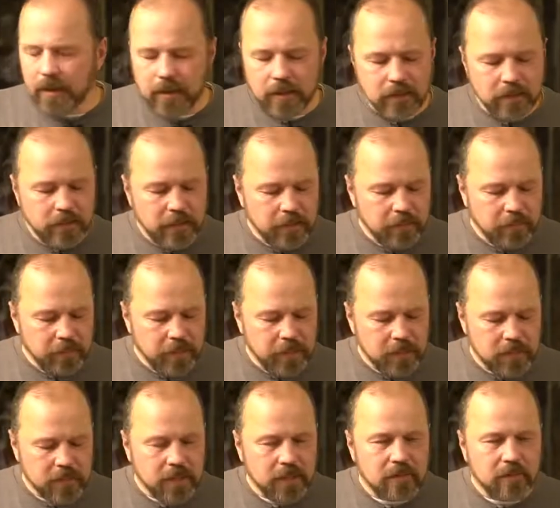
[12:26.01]
That
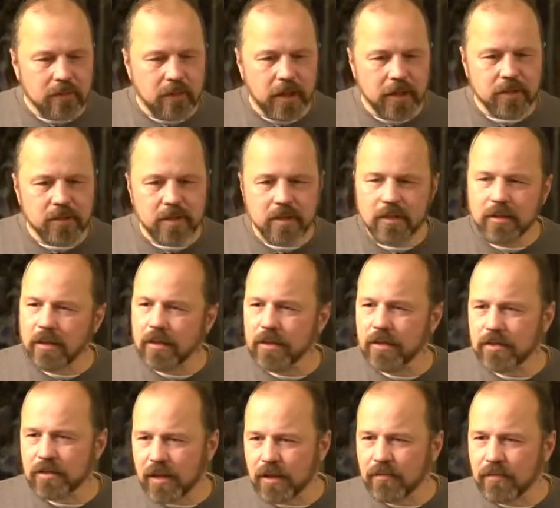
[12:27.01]
means that Christ
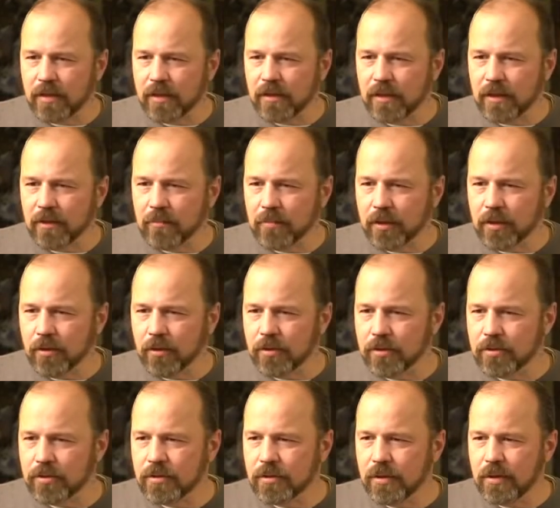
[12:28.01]
inherits everything
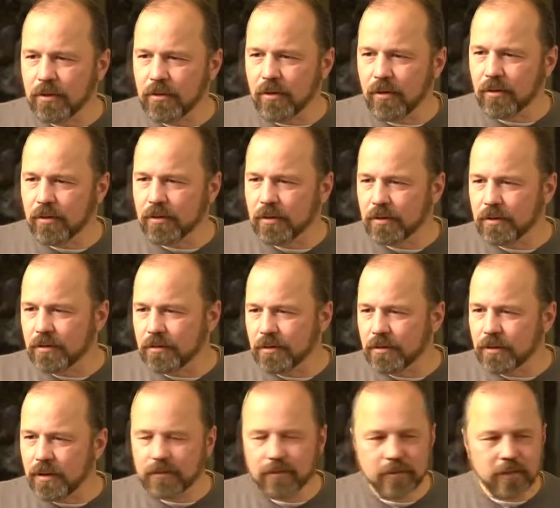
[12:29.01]
because he conquered the
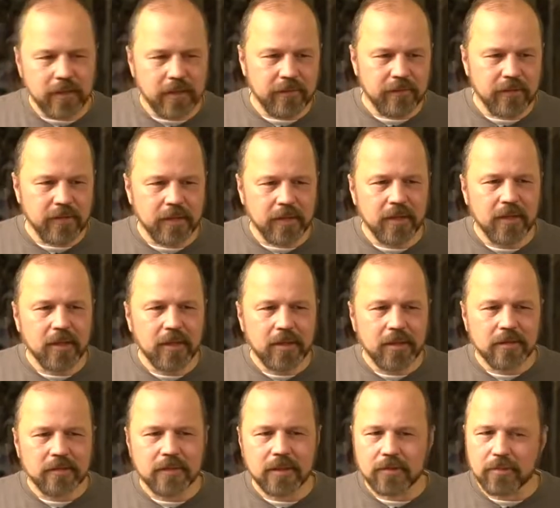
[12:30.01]
devil and everything.
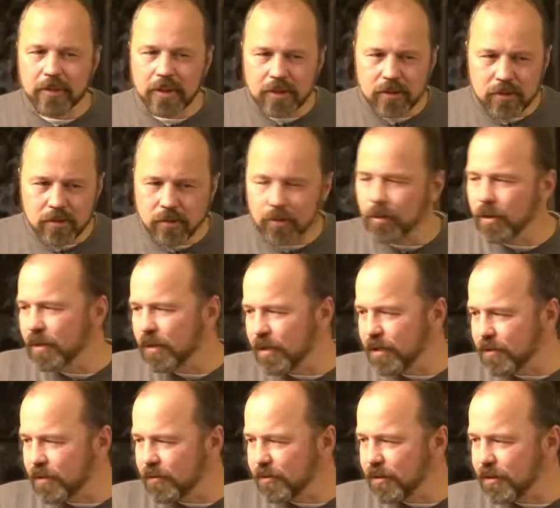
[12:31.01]
That means you
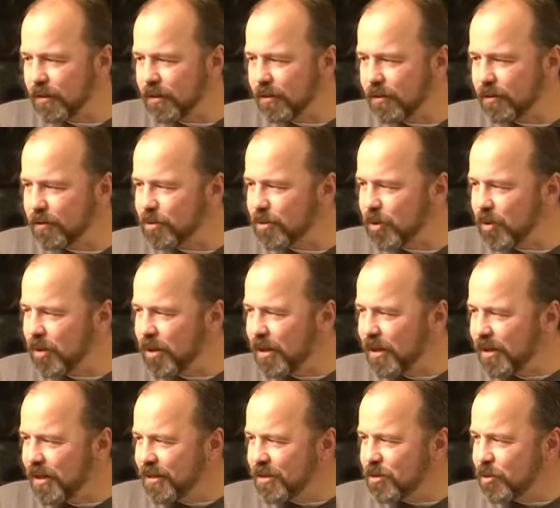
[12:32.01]
inherit everything. You know? So,
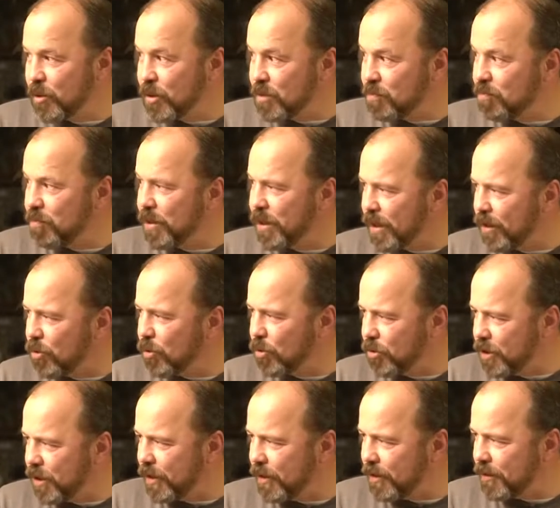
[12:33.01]
so it's pretty cool
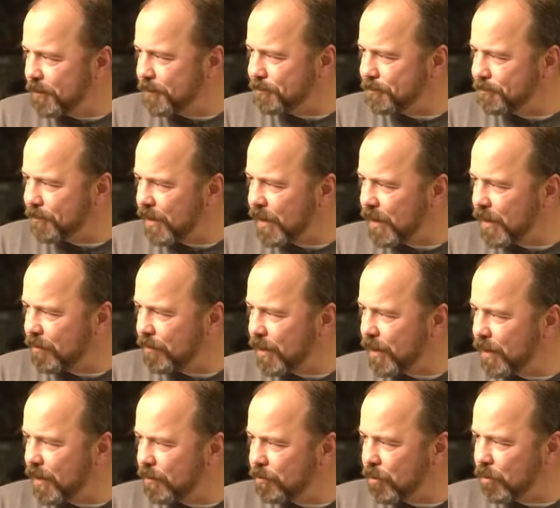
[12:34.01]
deal. And I
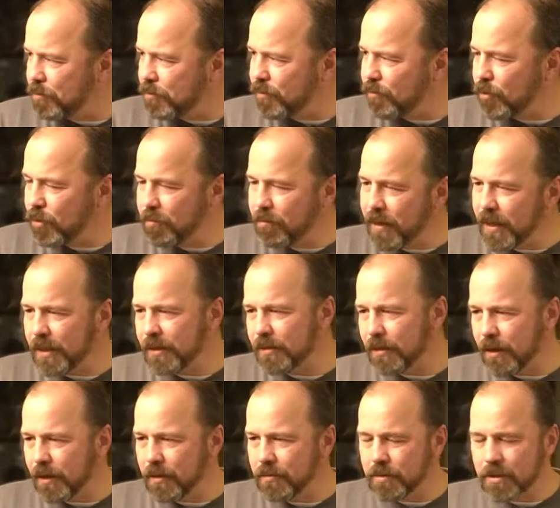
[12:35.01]
made that point before many
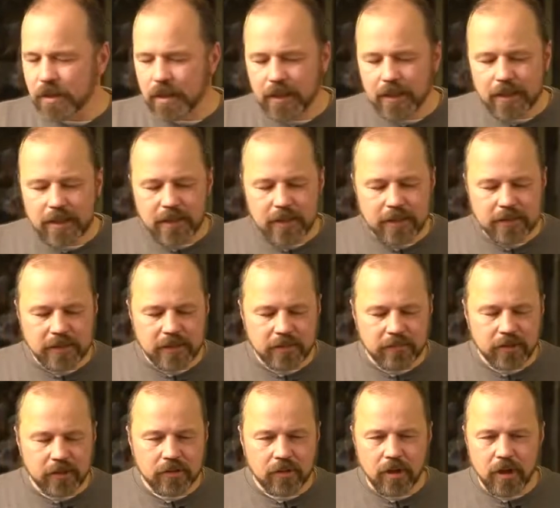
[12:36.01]
times that
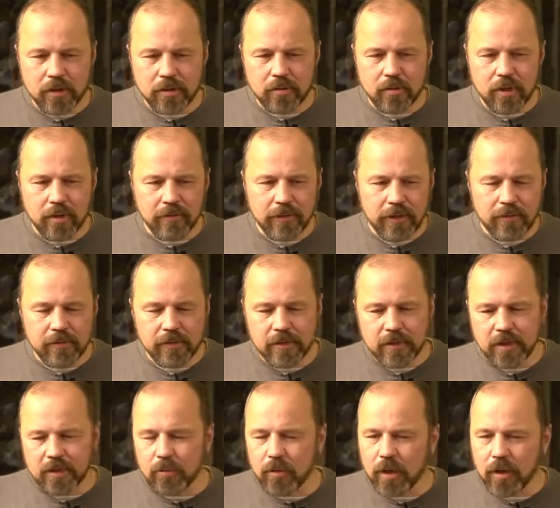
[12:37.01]
with Christ you have
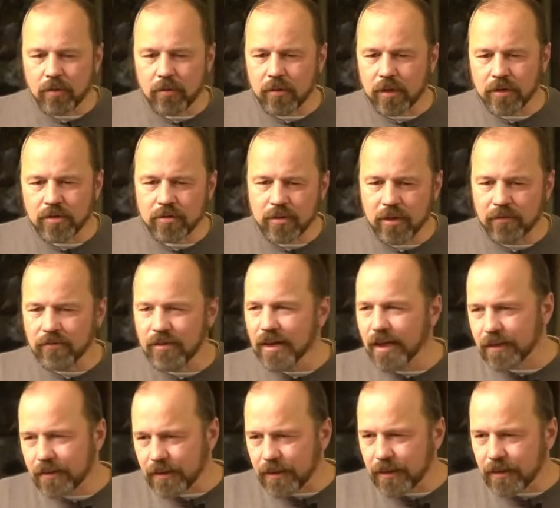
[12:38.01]
everything, without Christ you have
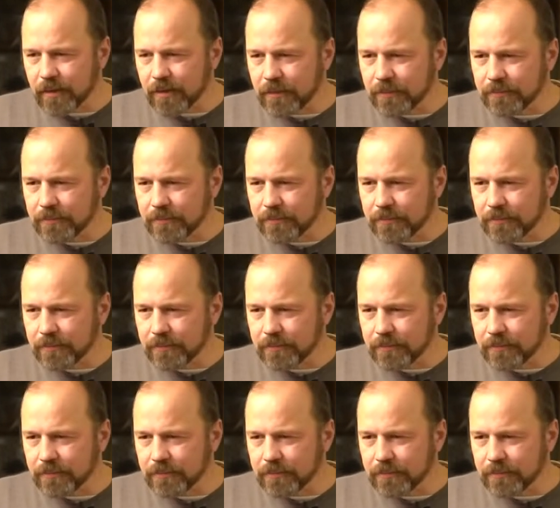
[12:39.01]
nothing.